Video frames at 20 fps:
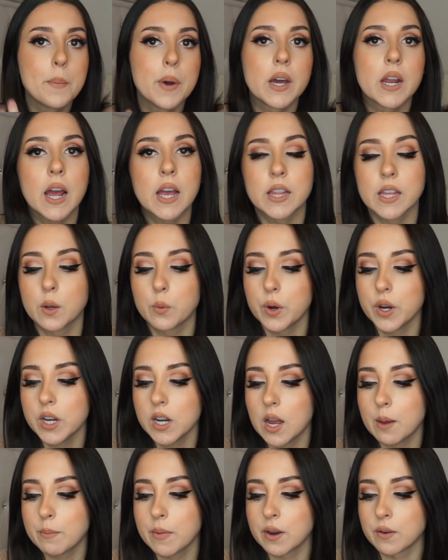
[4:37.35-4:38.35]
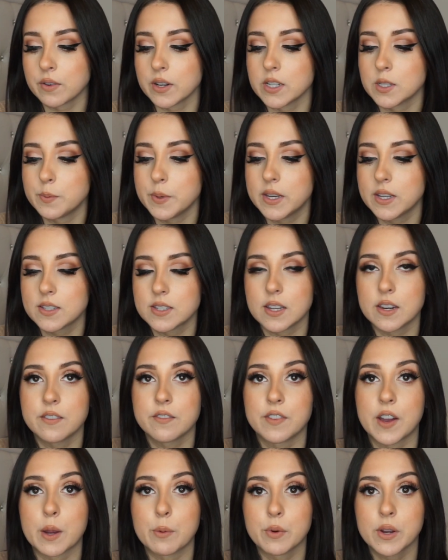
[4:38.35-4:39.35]
but I like wearing it on my wrist because then
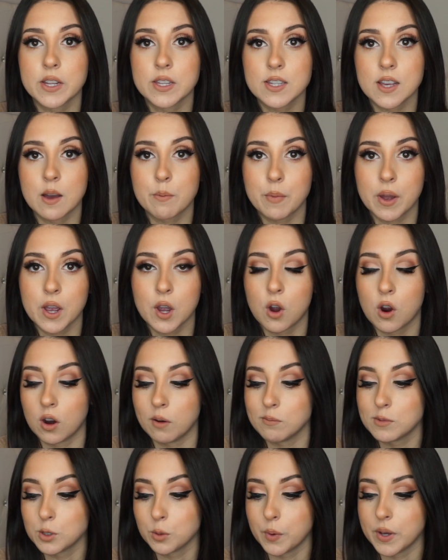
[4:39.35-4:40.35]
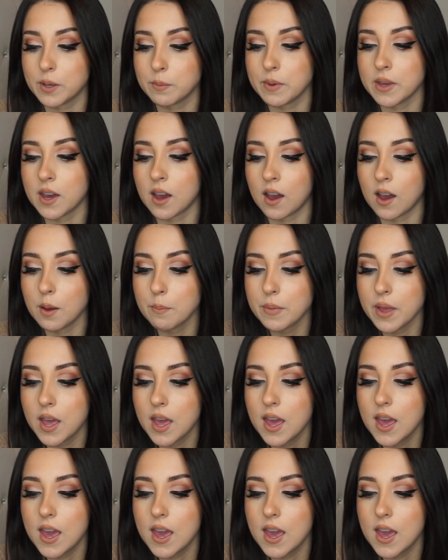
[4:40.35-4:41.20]
it vibrates on my arm to wake me up,